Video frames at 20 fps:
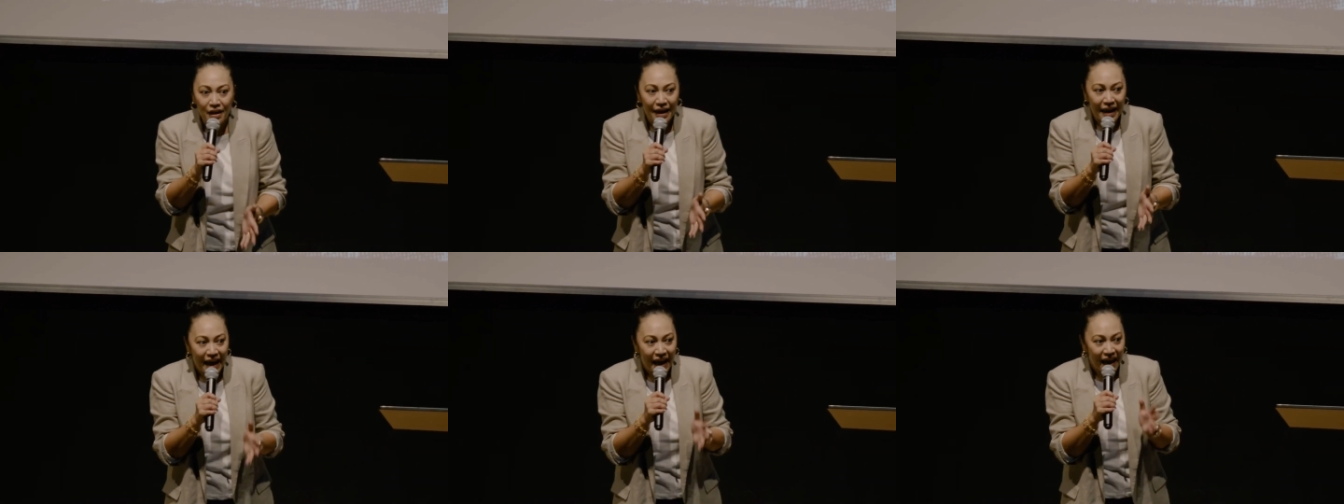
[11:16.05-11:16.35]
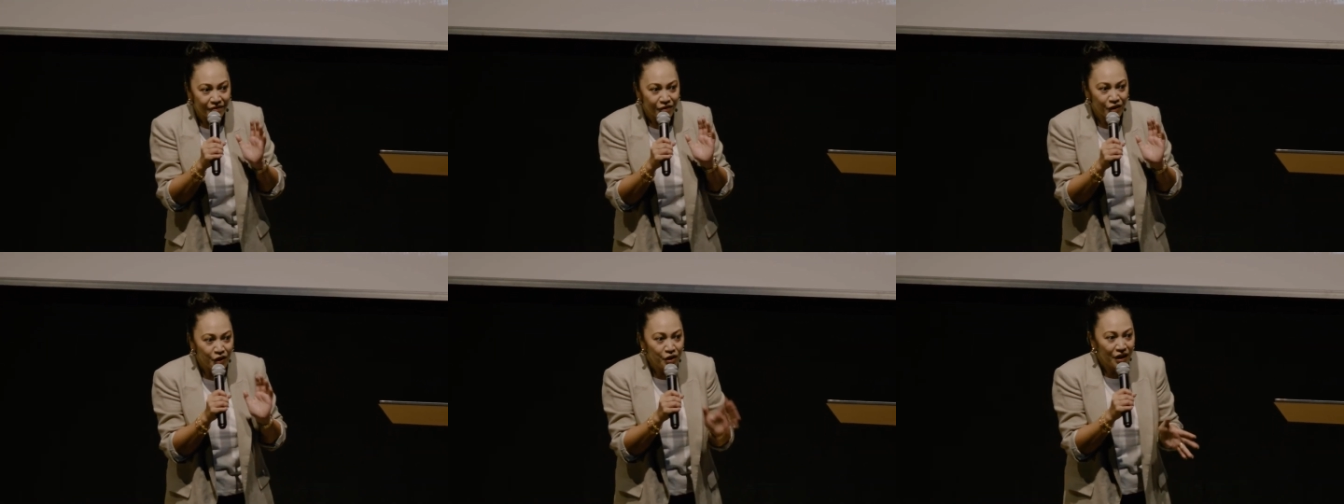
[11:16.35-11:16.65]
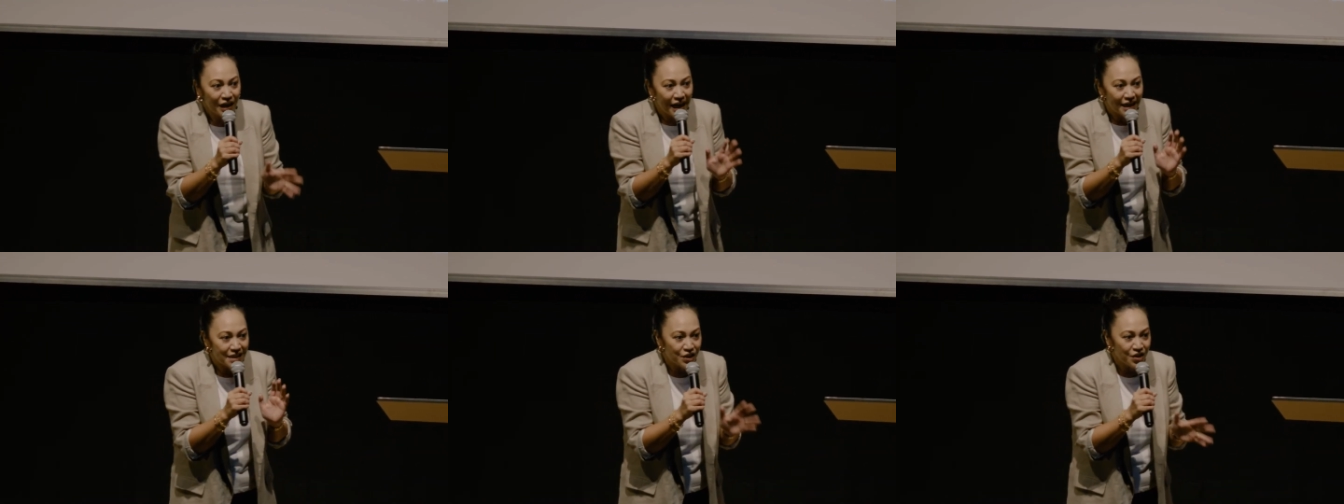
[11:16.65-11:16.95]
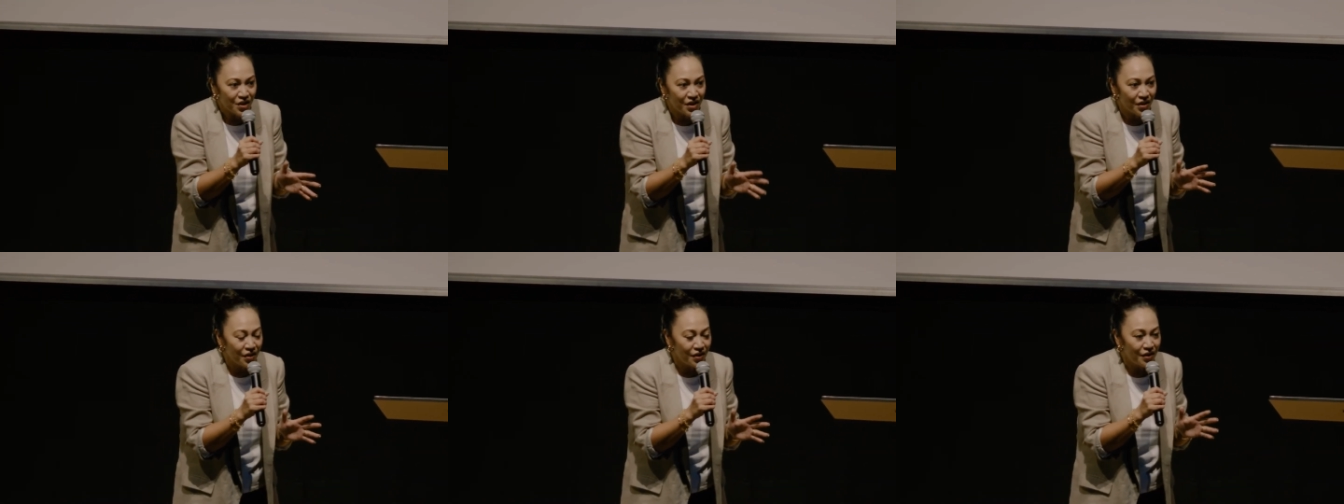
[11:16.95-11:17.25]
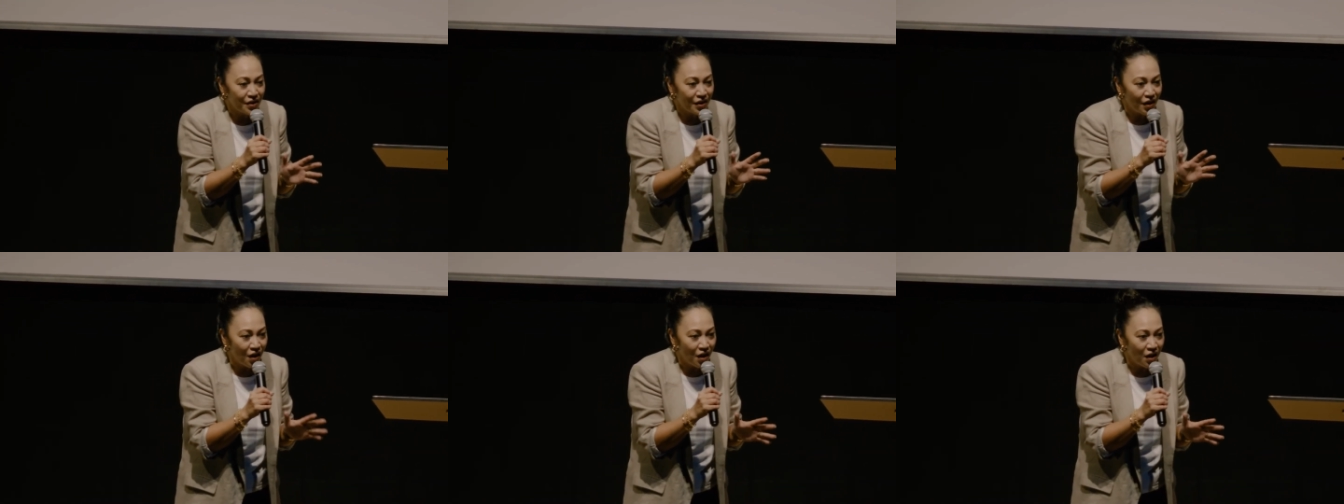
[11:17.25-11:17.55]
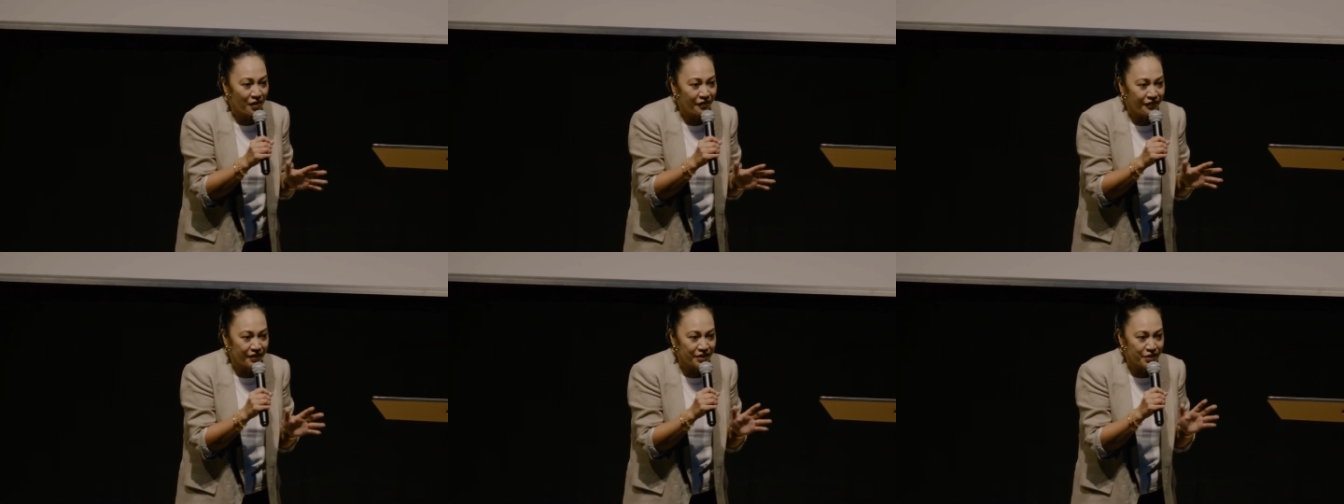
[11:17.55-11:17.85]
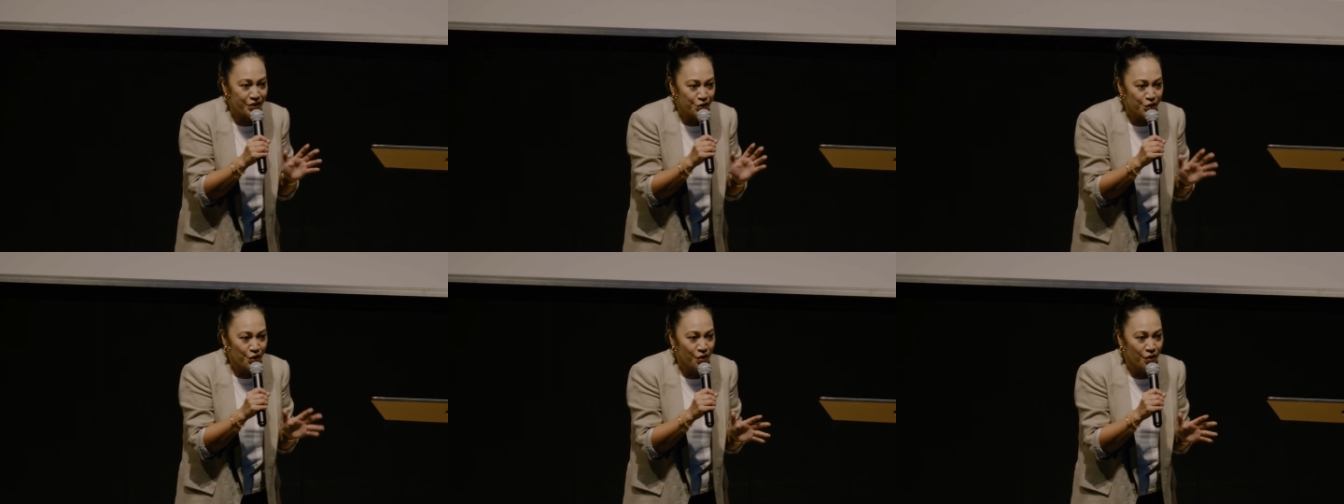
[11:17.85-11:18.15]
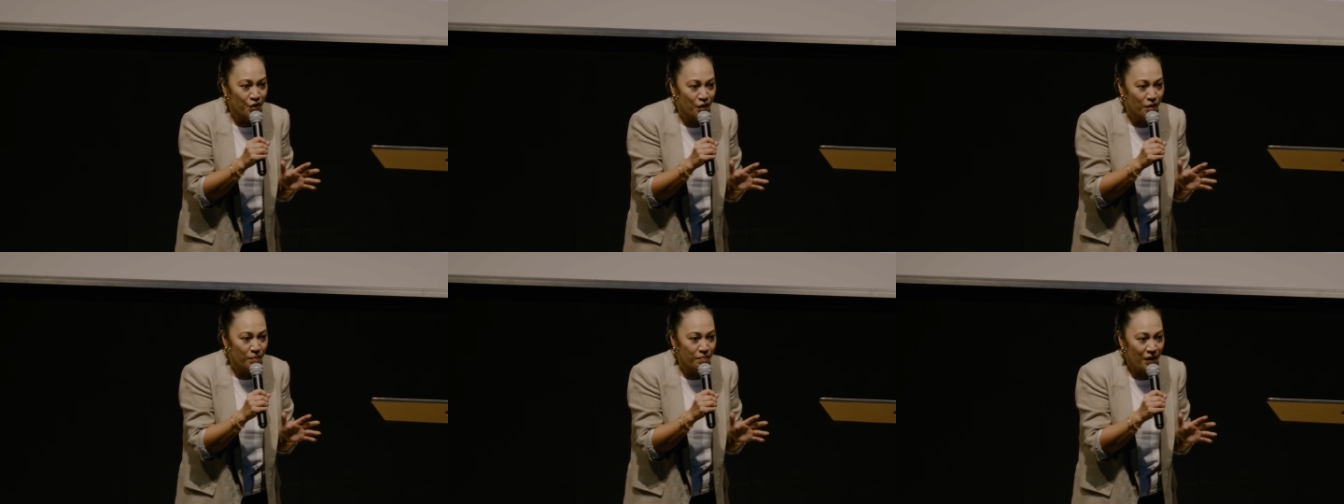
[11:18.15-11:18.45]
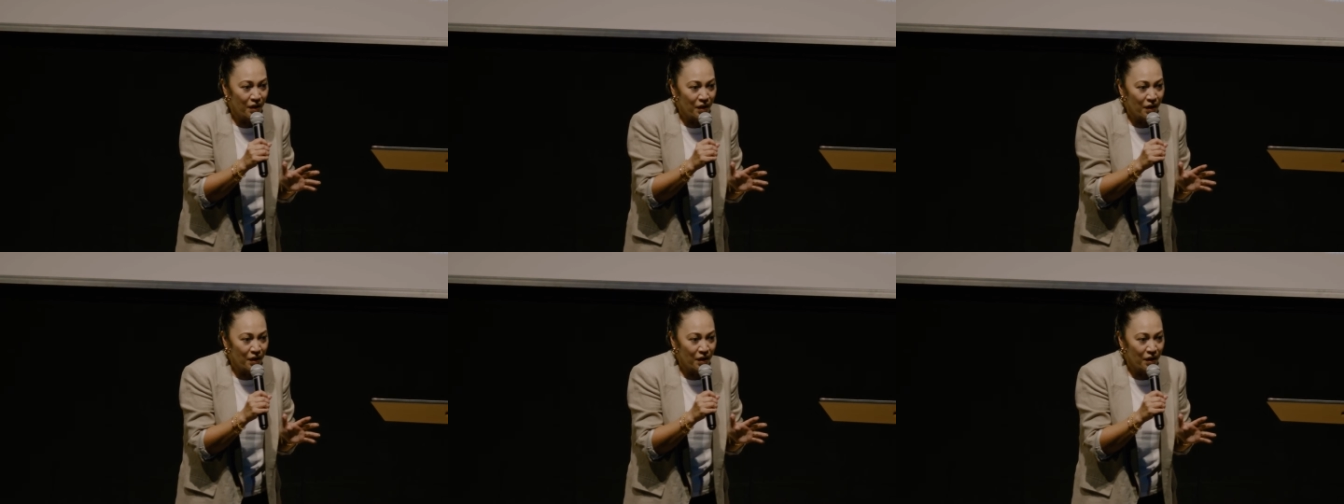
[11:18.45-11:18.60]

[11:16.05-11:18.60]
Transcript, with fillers: have you guys heard of this term?